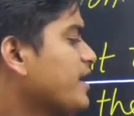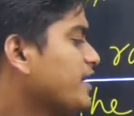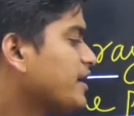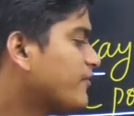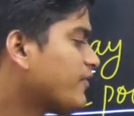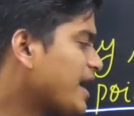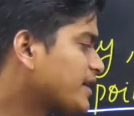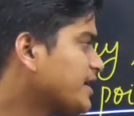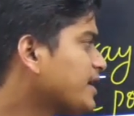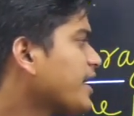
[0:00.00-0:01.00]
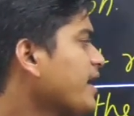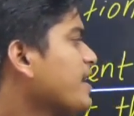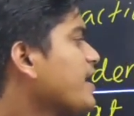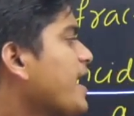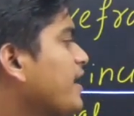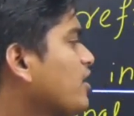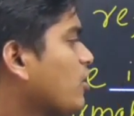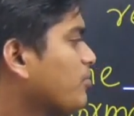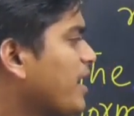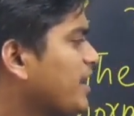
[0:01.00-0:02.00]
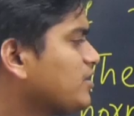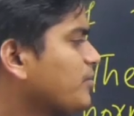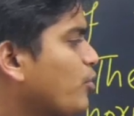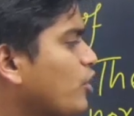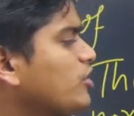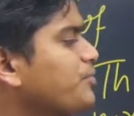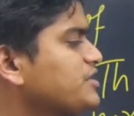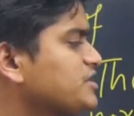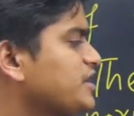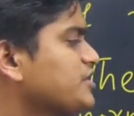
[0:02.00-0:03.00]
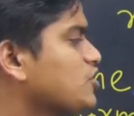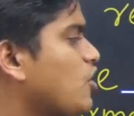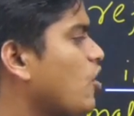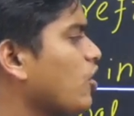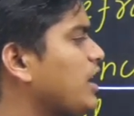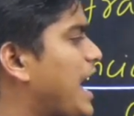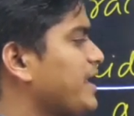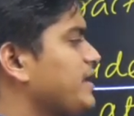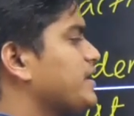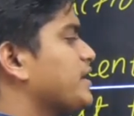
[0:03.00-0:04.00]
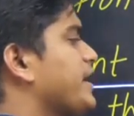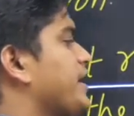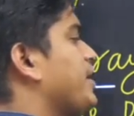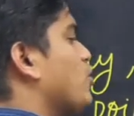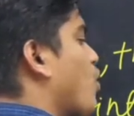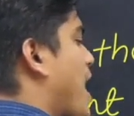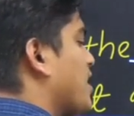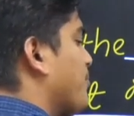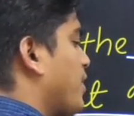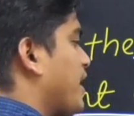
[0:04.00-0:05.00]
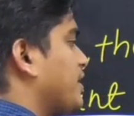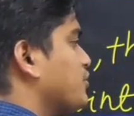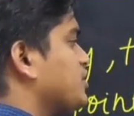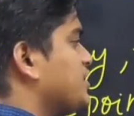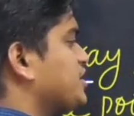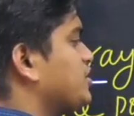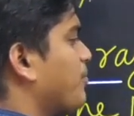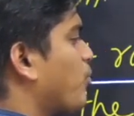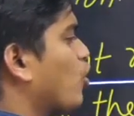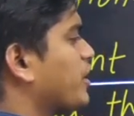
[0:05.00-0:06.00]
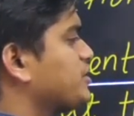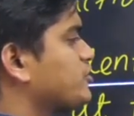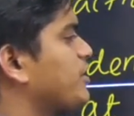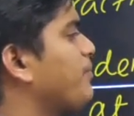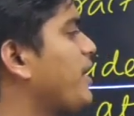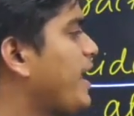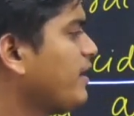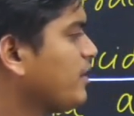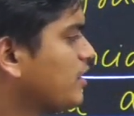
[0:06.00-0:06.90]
refracted ray, and normal at the point of incidence all lying in one plane. You see this is the board actually plane.